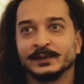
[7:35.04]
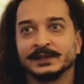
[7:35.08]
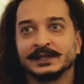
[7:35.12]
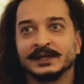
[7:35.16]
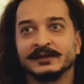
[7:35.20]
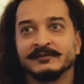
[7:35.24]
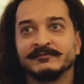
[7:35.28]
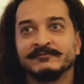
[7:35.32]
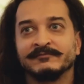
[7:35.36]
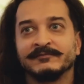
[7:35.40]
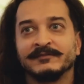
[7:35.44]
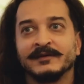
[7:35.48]
when
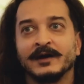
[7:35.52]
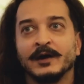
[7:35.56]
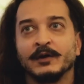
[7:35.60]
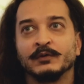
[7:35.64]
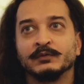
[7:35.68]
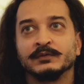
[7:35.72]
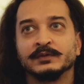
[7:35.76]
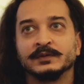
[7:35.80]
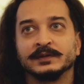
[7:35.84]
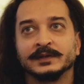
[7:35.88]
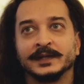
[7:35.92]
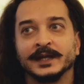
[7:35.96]
I
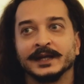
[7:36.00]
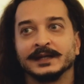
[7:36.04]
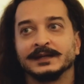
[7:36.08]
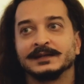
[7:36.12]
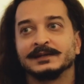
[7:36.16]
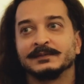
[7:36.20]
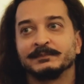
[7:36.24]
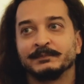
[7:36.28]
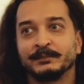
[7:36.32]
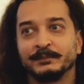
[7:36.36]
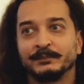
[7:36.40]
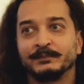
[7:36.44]
found that
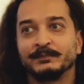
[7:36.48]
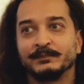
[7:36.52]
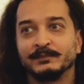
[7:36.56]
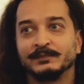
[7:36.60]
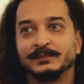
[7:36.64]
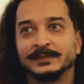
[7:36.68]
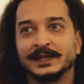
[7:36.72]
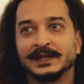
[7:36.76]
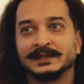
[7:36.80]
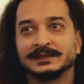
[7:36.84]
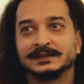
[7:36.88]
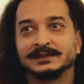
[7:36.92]

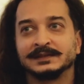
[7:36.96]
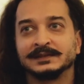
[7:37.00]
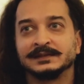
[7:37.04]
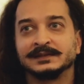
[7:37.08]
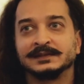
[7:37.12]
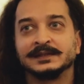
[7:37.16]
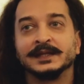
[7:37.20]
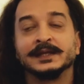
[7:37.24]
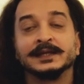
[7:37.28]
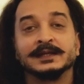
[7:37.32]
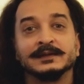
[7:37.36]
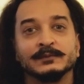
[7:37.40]

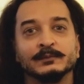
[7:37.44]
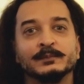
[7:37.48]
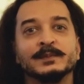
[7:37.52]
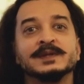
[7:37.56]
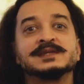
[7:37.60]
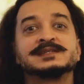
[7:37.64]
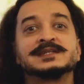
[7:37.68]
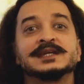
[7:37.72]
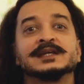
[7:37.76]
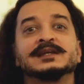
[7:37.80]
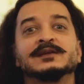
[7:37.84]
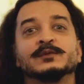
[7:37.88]
thing
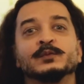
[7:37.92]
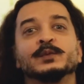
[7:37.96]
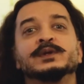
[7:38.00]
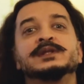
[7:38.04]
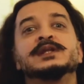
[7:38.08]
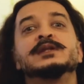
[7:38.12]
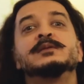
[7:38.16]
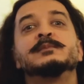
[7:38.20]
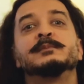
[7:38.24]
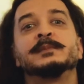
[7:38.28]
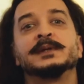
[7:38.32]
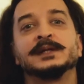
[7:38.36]
missing
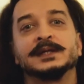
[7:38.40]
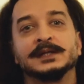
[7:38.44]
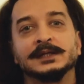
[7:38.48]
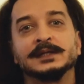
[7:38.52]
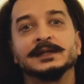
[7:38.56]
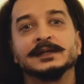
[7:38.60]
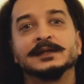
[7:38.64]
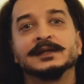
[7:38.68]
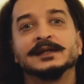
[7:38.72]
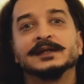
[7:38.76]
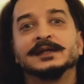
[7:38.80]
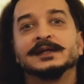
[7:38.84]
within
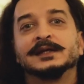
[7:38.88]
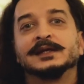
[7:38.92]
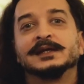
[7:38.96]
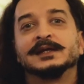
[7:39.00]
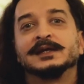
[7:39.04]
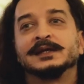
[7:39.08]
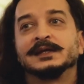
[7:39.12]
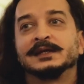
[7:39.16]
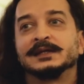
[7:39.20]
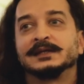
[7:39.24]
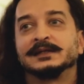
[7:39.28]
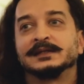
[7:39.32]
me
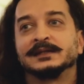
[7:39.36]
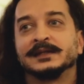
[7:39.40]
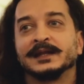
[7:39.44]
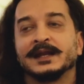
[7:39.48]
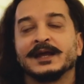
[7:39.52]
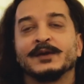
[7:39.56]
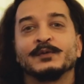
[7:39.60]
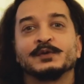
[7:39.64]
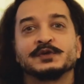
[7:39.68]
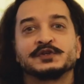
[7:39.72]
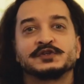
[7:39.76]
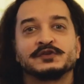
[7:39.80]

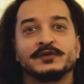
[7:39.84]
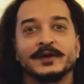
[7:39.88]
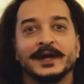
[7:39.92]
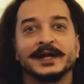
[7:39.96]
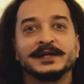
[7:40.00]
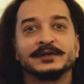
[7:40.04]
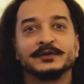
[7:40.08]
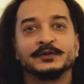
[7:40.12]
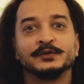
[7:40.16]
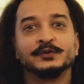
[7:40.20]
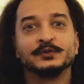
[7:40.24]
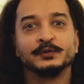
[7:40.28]
that I was
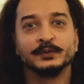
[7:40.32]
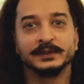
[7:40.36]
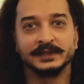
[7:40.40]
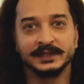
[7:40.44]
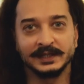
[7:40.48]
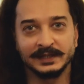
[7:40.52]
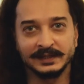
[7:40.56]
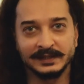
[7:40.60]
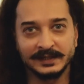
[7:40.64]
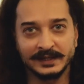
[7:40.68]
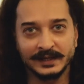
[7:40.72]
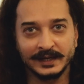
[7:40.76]
trying to do
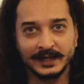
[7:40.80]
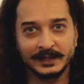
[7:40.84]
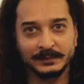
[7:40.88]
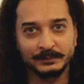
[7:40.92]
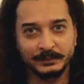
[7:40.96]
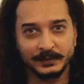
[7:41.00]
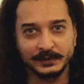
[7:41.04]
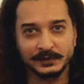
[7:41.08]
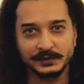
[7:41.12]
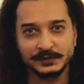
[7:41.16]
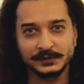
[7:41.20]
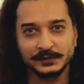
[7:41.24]
in India
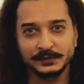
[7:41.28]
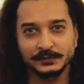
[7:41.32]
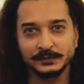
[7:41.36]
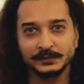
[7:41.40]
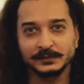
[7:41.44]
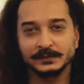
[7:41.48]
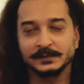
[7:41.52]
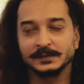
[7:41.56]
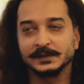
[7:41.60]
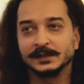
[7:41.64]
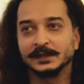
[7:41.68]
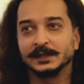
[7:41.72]
and
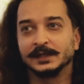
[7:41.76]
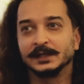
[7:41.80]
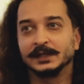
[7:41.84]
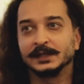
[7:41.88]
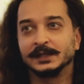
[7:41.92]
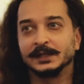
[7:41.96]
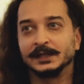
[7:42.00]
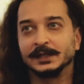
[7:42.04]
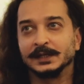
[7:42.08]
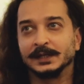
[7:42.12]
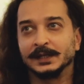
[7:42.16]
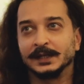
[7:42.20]
pursue.
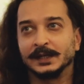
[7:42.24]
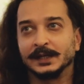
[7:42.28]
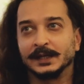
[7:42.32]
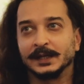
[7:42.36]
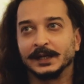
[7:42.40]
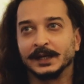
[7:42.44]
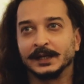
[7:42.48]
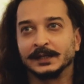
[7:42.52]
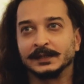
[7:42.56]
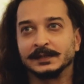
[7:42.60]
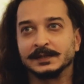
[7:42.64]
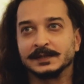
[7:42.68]

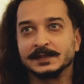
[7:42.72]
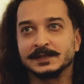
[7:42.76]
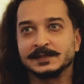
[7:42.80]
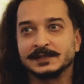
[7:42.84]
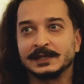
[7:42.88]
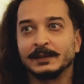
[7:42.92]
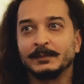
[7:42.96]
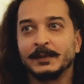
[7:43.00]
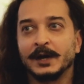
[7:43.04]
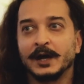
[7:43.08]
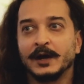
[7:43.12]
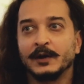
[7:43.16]
And
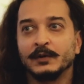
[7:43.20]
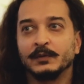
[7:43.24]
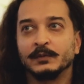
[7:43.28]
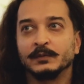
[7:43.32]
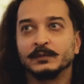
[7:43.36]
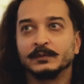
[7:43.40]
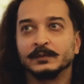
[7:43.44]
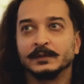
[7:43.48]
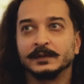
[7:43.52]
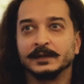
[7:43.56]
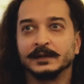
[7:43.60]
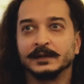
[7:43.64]
somehow